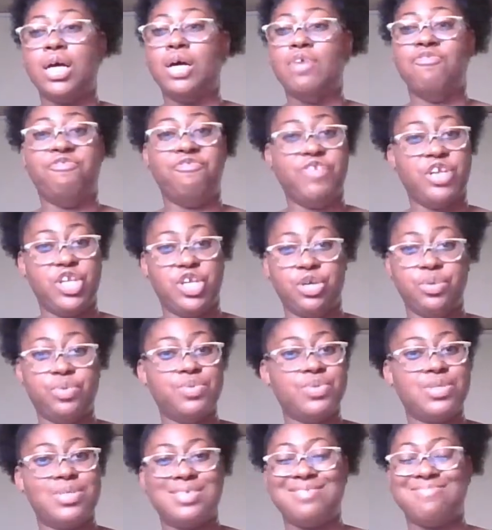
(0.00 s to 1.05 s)

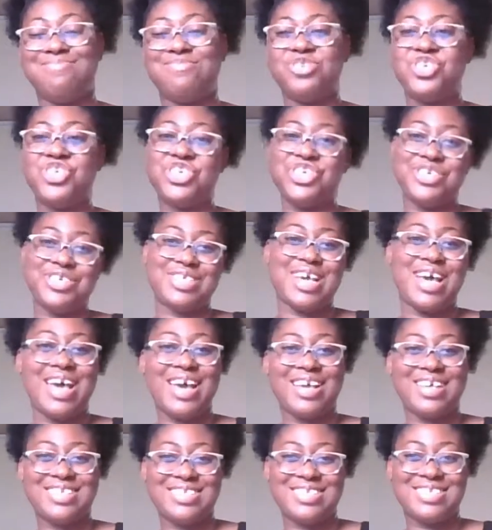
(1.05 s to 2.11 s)
videos. Cheers,
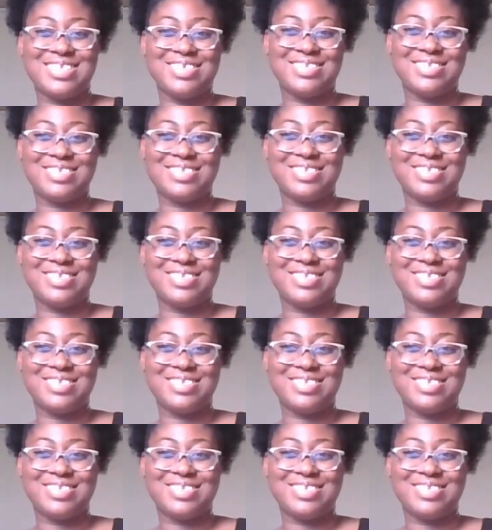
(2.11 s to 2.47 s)
guys.